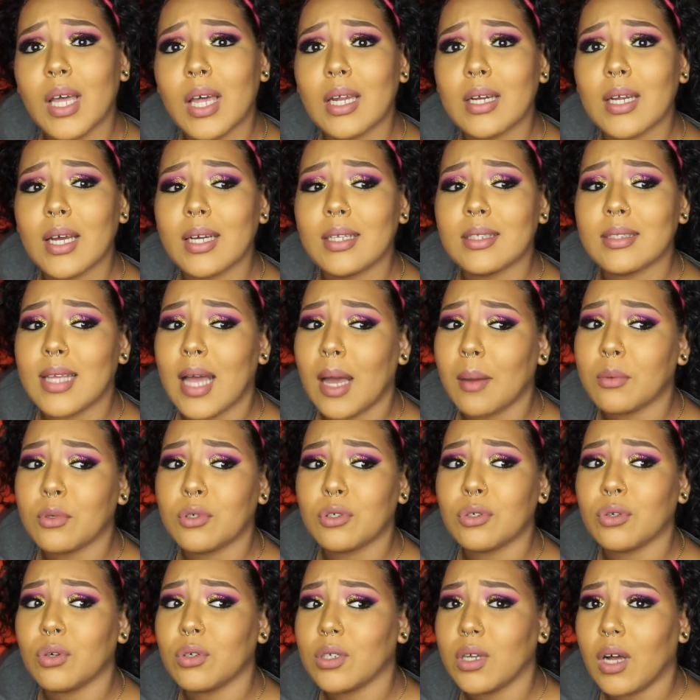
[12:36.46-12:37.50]
like a damn
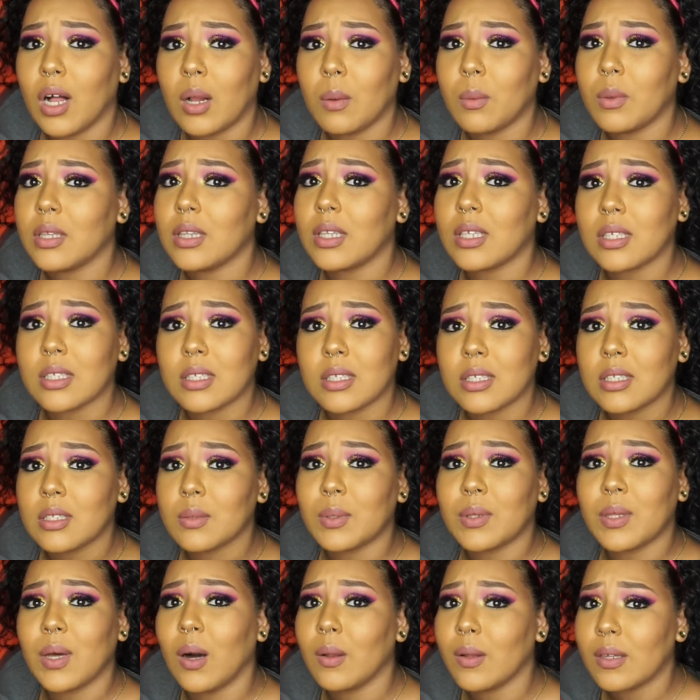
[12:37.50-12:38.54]
troll doll with this,
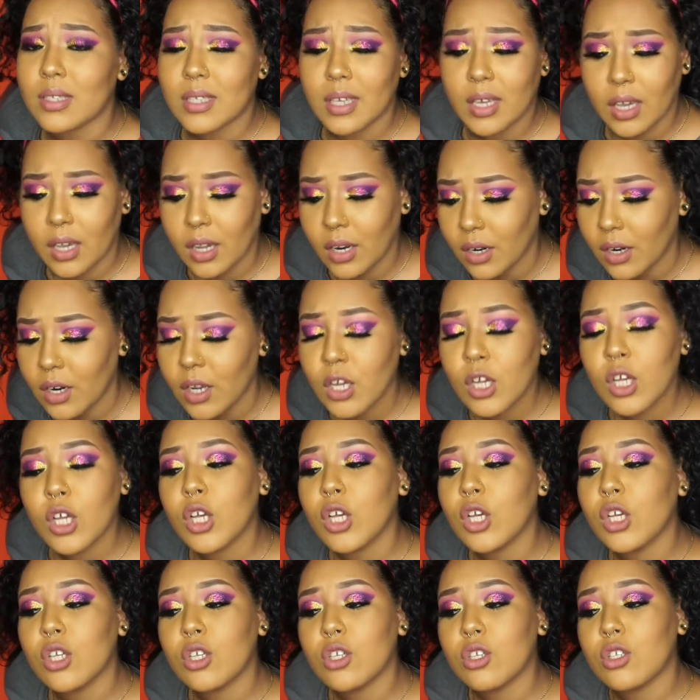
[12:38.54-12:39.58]
with all this hair.
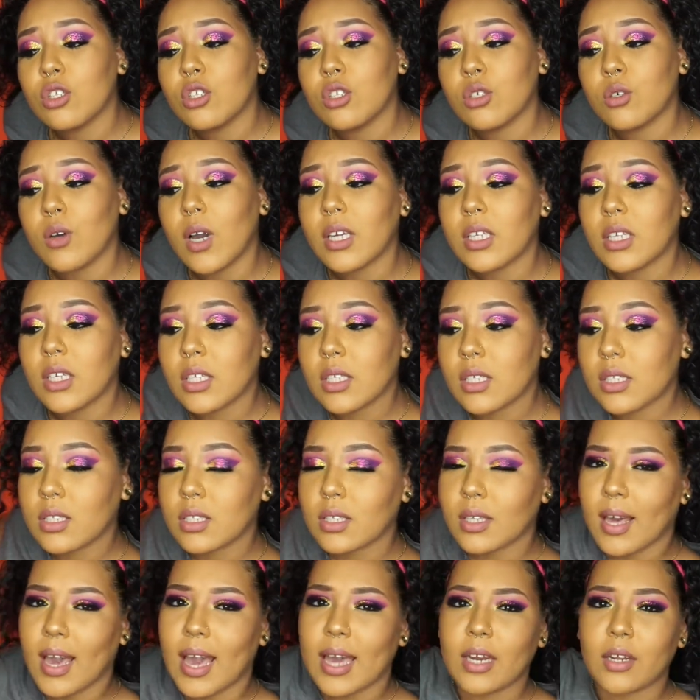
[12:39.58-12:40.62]
So I
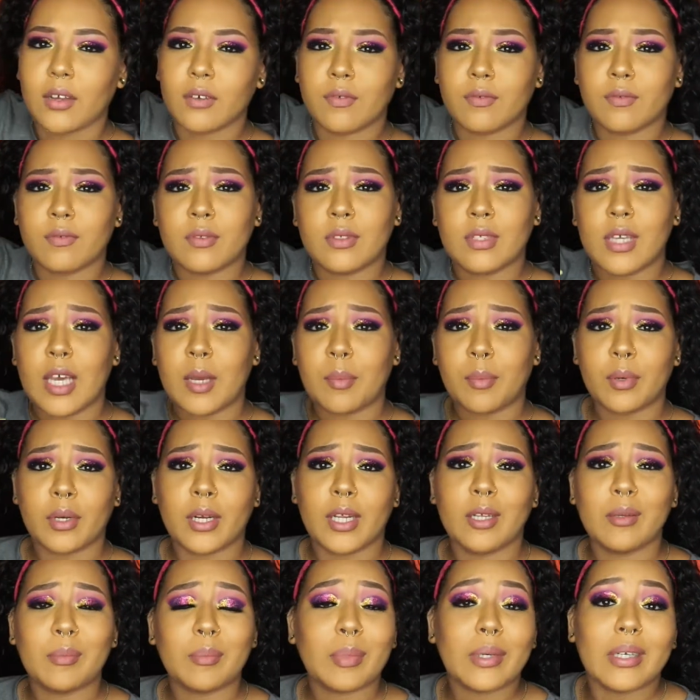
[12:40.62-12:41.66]
just kind of tapered
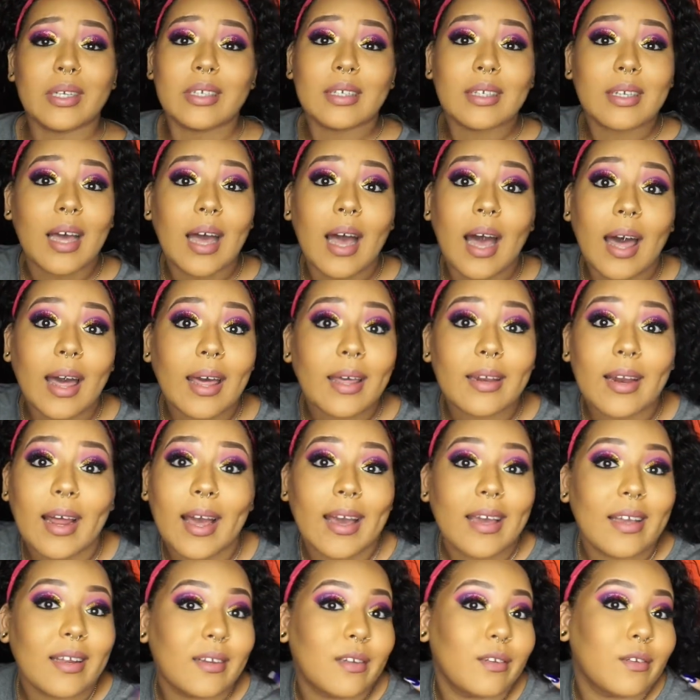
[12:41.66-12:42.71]
it, but I,
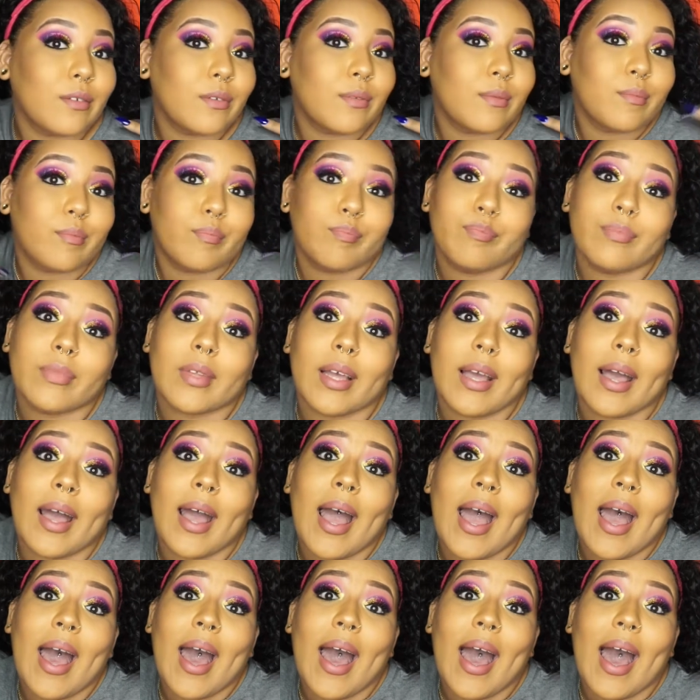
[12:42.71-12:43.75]
I,
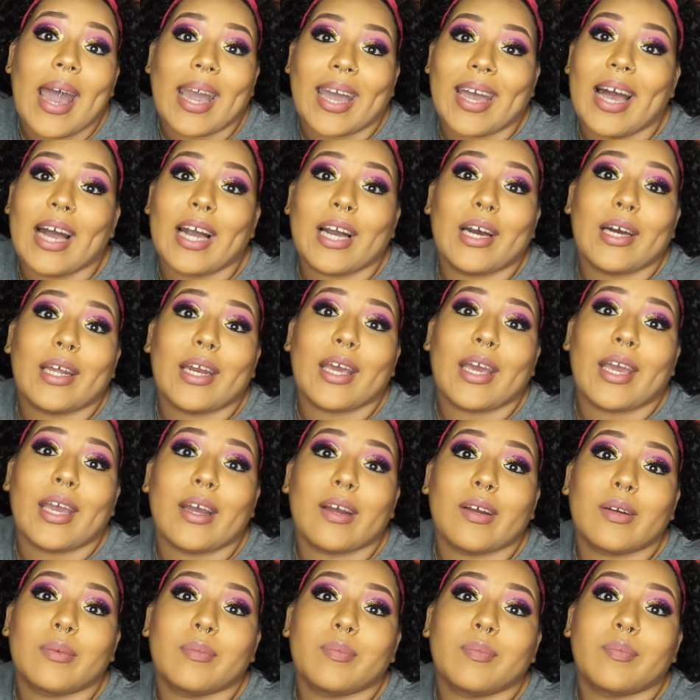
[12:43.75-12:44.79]
I can't cut
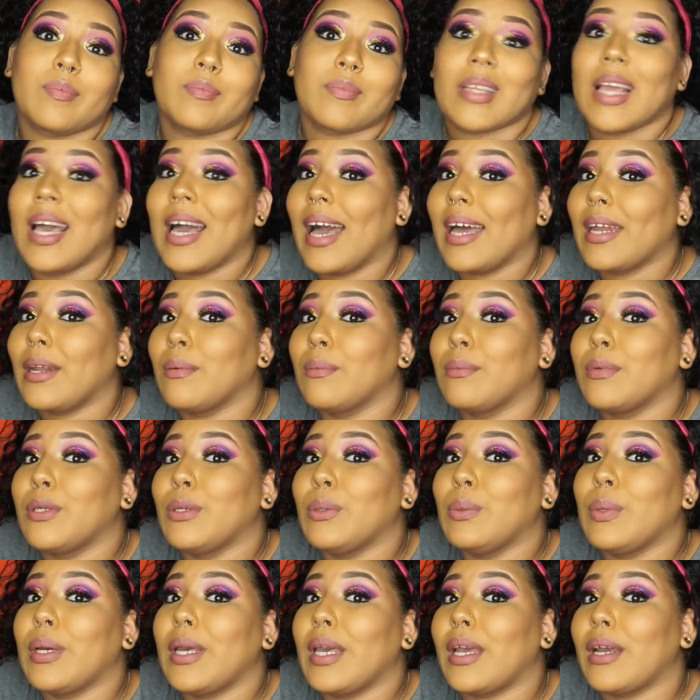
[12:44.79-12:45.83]
hair. I don't
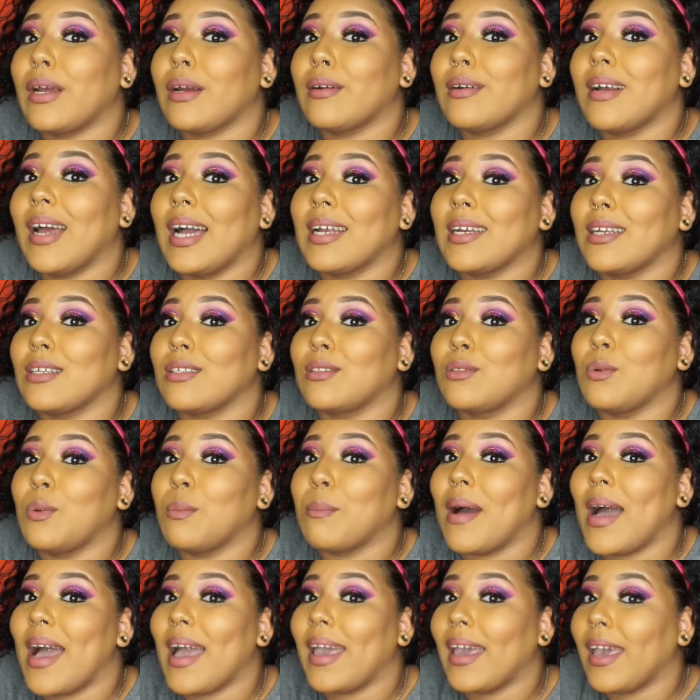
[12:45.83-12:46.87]
do hair. I just do
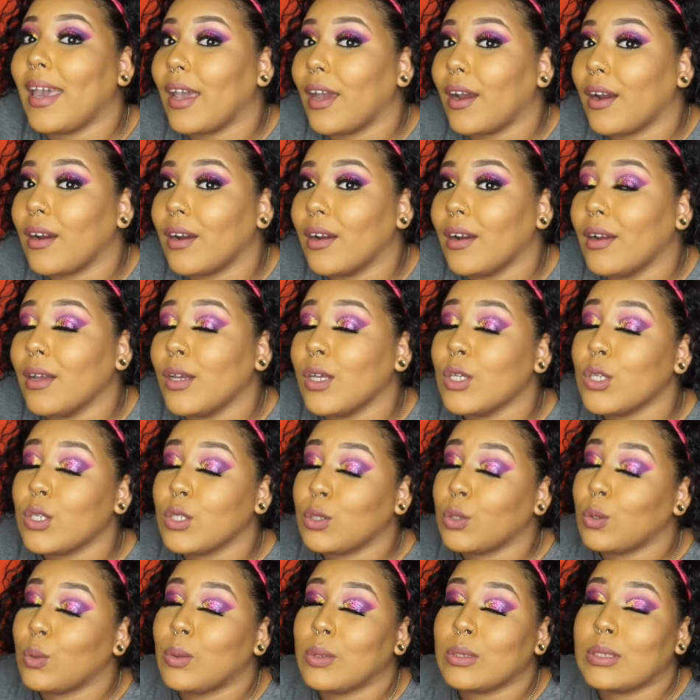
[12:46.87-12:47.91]
my hair.
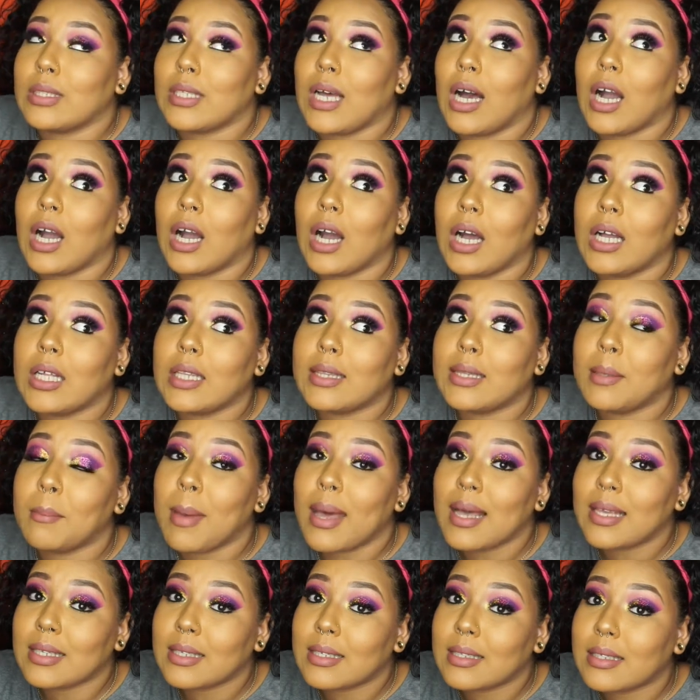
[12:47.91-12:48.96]
So it's not cut the
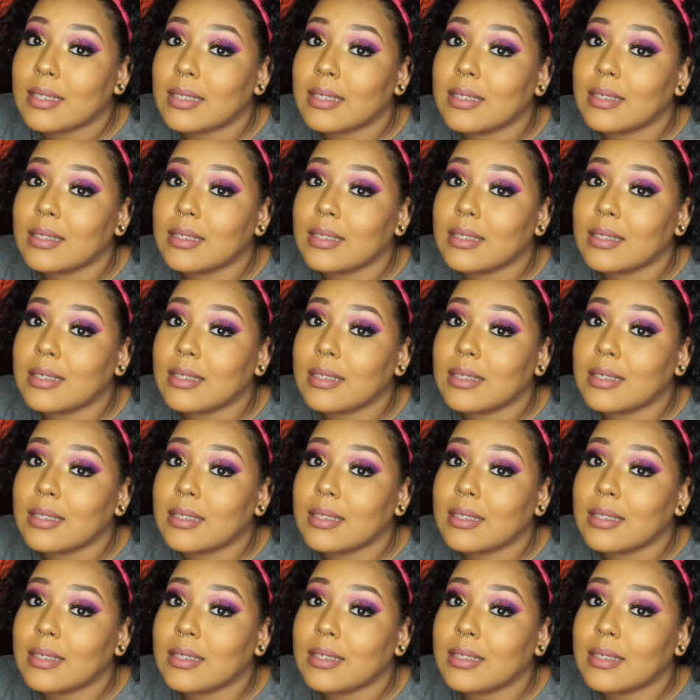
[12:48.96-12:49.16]
best,